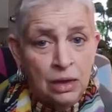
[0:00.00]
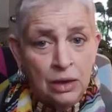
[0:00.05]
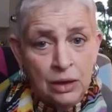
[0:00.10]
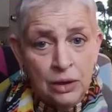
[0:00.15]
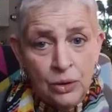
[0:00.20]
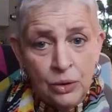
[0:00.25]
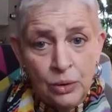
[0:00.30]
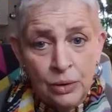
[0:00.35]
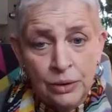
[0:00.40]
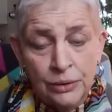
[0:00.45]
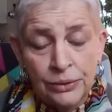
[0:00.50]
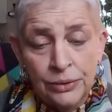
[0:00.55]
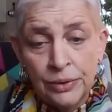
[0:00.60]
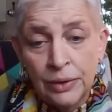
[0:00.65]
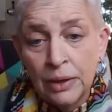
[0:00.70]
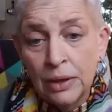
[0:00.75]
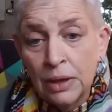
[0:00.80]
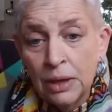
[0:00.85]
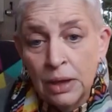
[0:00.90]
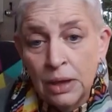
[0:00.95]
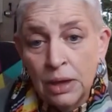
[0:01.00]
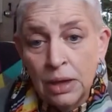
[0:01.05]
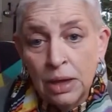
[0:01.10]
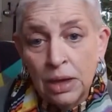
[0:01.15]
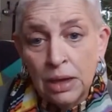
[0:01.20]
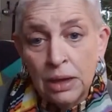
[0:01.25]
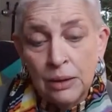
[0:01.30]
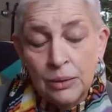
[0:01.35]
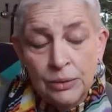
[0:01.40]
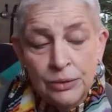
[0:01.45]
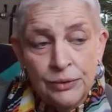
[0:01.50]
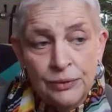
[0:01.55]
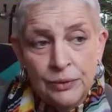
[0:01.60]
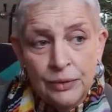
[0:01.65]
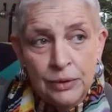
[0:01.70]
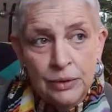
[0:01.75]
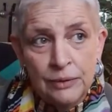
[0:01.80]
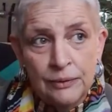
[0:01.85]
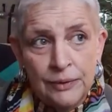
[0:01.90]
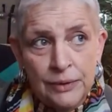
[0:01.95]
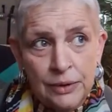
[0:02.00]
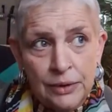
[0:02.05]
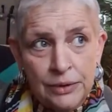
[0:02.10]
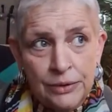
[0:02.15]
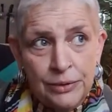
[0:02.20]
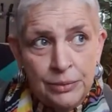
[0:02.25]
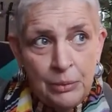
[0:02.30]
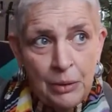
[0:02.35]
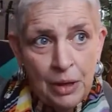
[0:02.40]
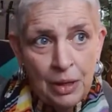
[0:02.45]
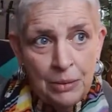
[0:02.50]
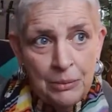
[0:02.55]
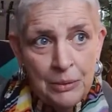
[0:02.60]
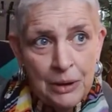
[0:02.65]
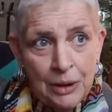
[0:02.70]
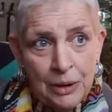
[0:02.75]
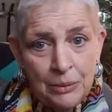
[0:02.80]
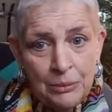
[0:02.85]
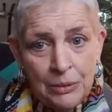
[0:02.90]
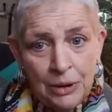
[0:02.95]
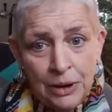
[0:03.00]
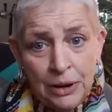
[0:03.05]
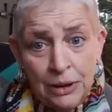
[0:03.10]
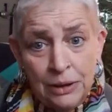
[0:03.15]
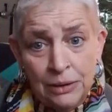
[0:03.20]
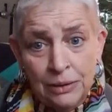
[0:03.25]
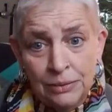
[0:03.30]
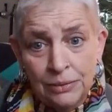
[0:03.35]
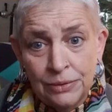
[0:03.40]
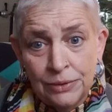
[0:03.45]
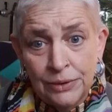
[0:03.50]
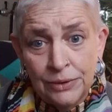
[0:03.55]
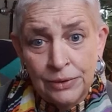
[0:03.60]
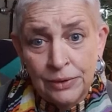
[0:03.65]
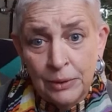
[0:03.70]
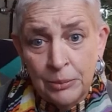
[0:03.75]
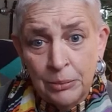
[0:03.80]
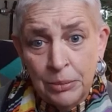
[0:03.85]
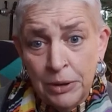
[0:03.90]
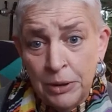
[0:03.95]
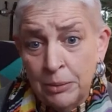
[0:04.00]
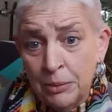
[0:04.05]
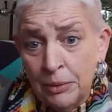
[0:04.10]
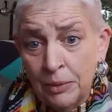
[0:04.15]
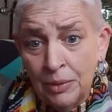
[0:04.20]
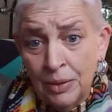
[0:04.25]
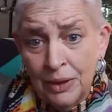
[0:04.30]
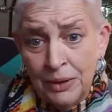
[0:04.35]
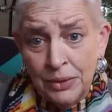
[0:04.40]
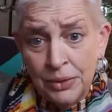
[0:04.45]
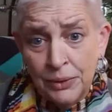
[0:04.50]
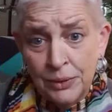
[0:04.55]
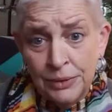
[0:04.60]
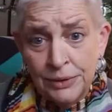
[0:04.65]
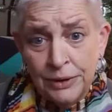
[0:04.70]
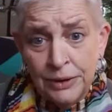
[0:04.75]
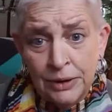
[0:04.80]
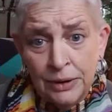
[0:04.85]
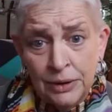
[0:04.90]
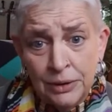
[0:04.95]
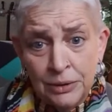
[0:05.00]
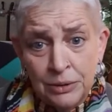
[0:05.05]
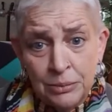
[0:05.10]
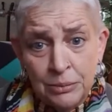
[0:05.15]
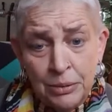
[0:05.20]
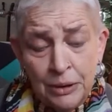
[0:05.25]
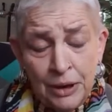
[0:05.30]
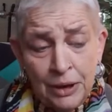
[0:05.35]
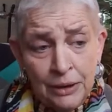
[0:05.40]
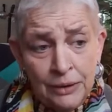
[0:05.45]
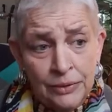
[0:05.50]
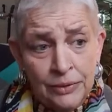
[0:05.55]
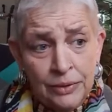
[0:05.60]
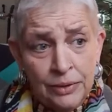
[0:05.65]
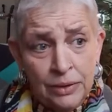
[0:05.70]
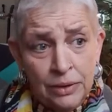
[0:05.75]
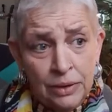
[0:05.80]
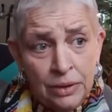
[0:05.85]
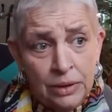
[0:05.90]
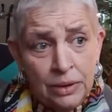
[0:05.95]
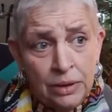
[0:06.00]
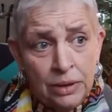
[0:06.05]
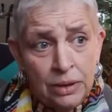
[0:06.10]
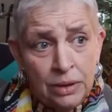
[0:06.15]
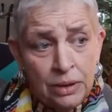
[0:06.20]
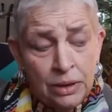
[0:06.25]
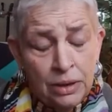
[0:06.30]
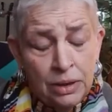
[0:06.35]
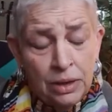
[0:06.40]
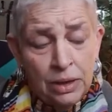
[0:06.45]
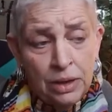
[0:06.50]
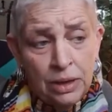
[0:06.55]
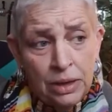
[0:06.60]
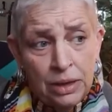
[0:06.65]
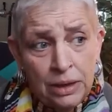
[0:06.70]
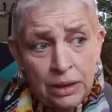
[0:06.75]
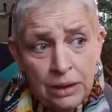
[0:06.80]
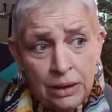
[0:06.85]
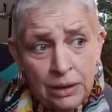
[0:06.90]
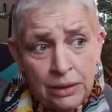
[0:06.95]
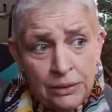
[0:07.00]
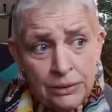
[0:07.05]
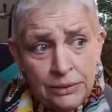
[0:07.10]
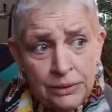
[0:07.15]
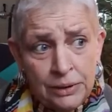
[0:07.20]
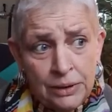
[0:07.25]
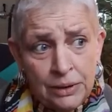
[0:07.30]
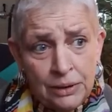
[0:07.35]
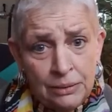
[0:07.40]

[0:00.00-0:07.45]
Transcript: Of course, it was for a very small amount of money to some people, like $1,300, and